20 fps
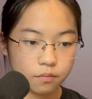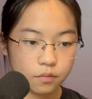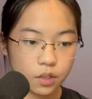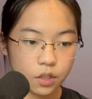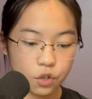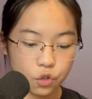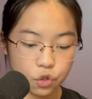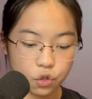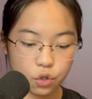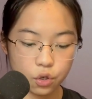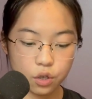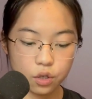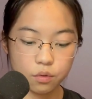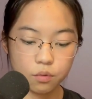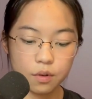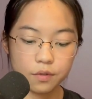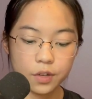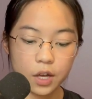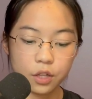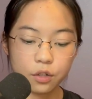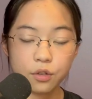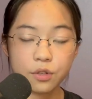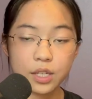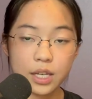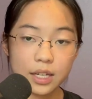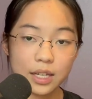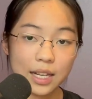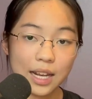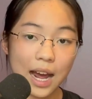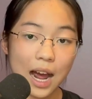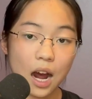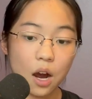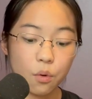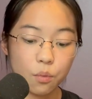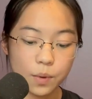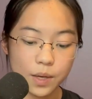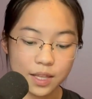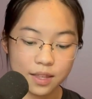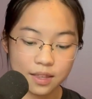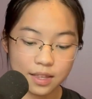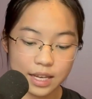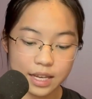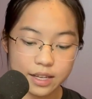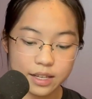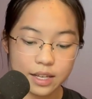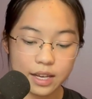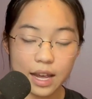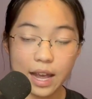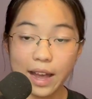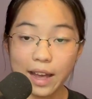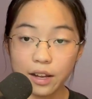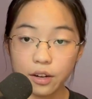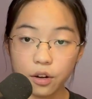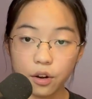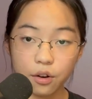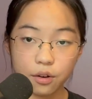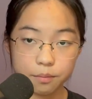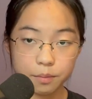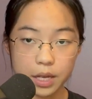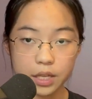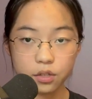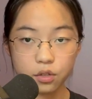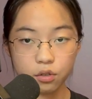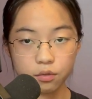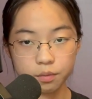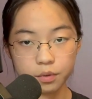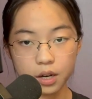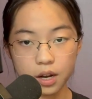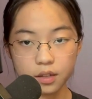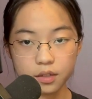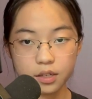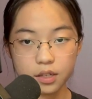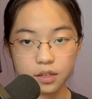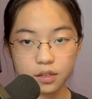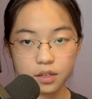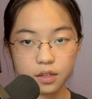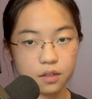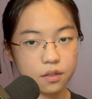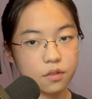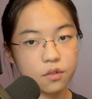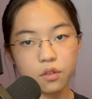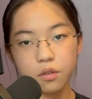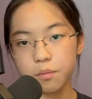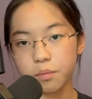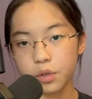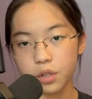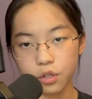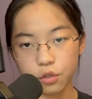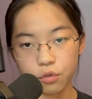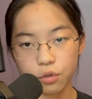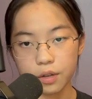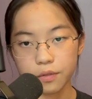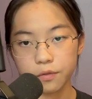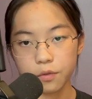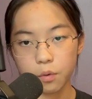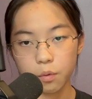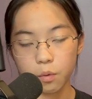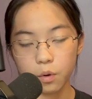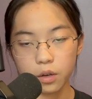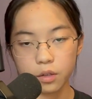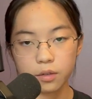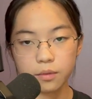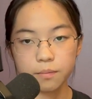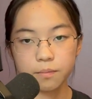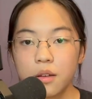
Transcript: concerned with understanding how we think and our mental processes. So pretty straightforward.